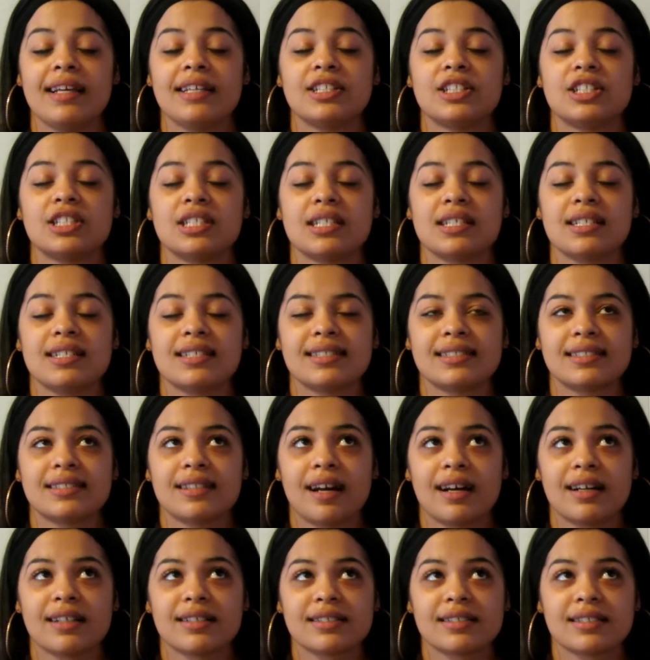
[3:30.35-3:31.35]
She is
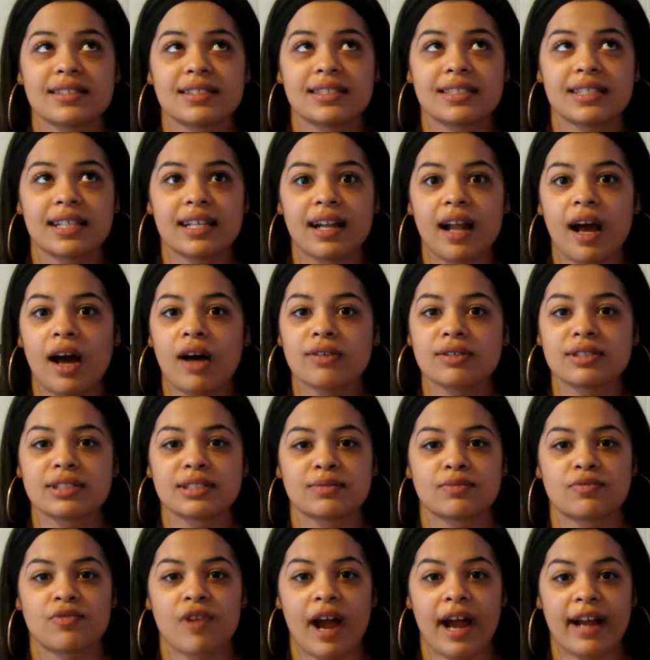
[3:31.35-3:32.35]
not just an
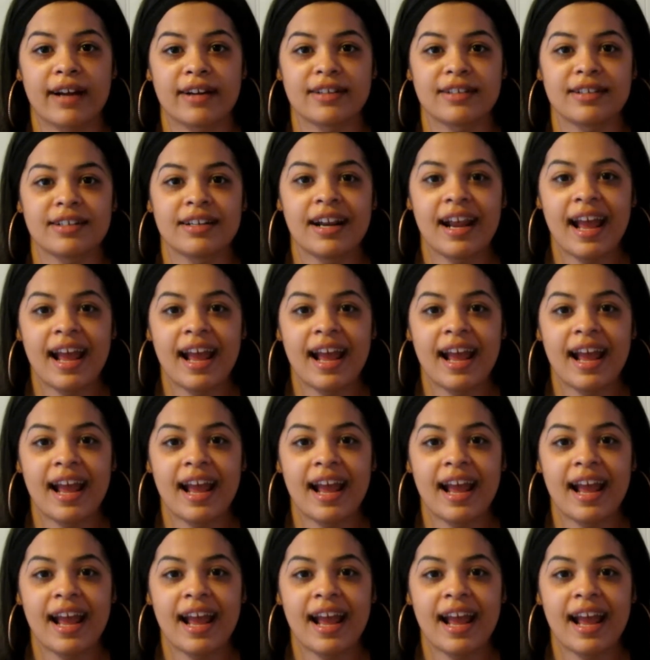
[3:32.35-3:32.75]
awesome writer